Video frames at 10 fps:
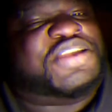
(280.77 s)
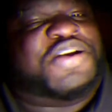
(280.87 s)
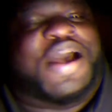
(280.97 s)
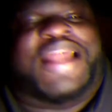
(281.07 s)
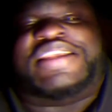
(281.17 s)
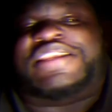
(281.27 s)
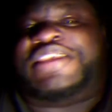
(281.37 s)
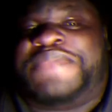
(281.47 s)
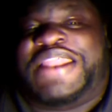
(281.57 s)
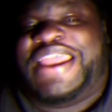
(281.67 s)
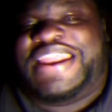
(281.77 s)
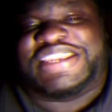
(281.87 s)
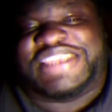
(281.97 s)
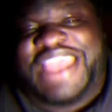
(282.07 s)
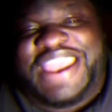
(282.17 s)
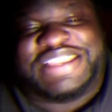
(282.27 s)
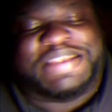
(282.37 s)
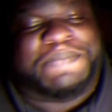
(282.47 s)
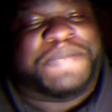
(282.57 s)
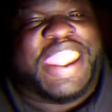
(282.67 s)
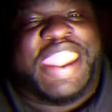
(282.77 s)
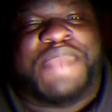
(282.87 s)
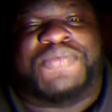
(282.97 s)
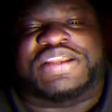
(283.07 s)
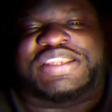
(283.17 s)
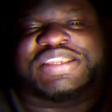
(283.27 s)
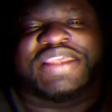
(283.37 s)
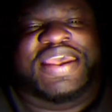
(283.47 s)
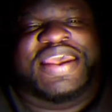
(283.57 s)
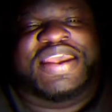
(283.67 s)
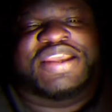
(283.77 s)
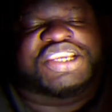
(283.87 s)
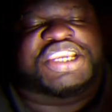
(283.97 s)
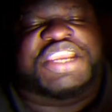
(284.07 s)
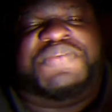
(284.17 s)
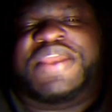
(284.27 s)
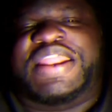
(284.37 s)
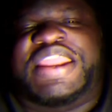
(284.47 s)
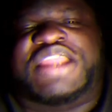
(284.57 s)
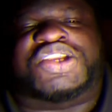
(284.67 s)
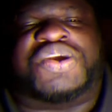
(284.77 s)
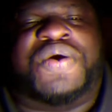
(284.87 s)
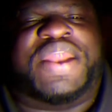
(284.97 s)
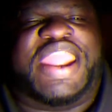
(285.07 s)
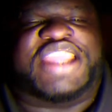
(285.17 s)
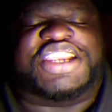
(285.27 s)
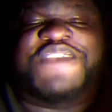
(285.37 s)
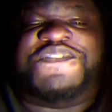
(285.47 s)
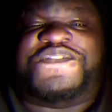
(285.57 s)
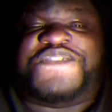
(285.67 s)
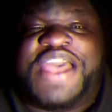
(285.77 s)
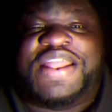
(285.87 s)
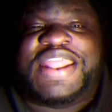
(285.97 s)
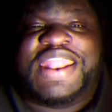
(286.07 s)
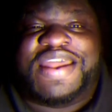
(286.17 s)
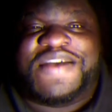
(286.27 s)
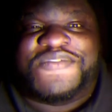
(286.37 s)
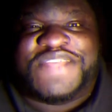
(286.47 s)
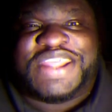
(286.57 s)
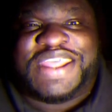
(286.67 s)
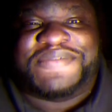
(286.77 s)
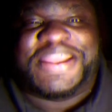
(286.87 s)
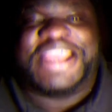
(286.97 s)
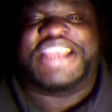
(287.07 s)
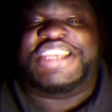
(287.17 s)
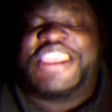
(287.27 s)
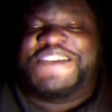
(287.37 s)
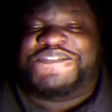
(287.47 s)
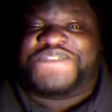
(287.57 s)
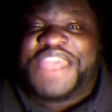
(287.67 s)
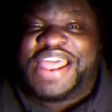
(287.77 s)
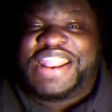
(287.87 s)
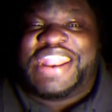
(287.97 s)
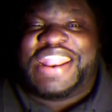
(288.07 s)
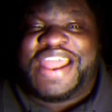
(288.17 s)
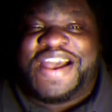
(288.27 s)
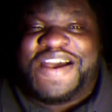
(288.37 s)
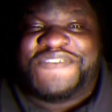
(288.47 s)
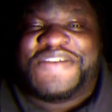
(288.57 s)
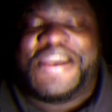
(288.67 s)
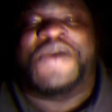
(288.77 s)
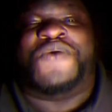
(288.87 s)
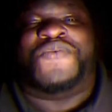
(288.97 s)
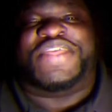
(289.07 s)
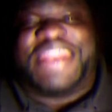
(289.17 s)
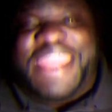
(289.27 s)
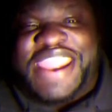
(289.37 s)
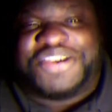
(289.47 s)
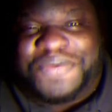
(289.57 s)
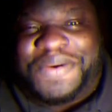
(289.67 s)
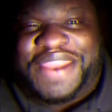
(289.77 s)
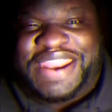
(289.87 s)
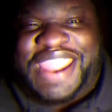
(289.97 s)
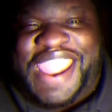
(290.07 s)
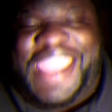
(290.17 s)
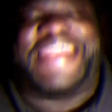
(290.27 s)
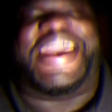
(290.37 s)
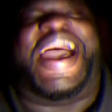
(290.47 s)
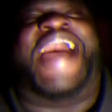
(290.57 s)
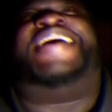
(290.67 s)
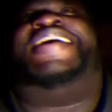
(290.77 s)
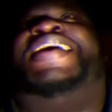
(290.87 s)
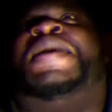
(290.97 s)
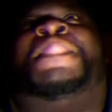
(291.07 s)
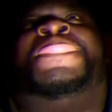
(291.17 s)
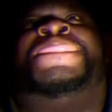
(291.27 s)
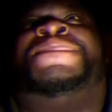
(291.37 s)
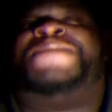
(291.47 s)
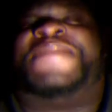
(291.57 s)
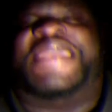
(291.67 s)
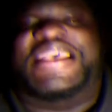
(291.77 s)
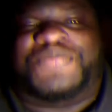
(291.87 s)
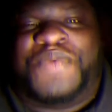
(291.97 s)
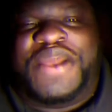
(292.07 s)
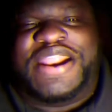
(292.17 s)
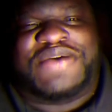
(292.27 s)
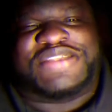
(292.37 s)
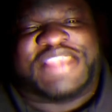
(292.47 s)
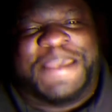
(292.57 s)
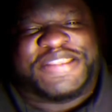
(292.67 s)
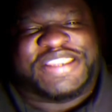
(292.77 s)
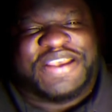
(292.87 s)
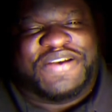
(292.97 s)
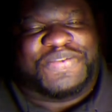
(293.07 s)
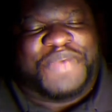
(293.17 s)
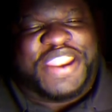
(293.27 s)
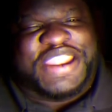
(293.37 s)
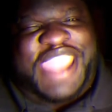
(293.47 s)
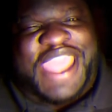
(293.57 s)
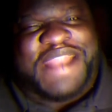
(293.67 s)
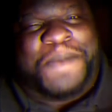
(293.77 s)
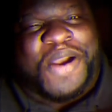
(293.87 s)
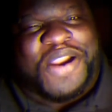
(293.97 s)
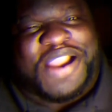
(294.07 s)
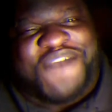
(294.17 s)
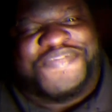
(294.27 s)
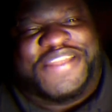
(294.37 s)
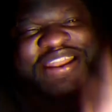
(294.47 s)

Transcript: you call it simulated sex, but it was, she really enjoyed it, and she fell in love with him. She fell in love with an android. And it's one of those episodes where you kind of mark off your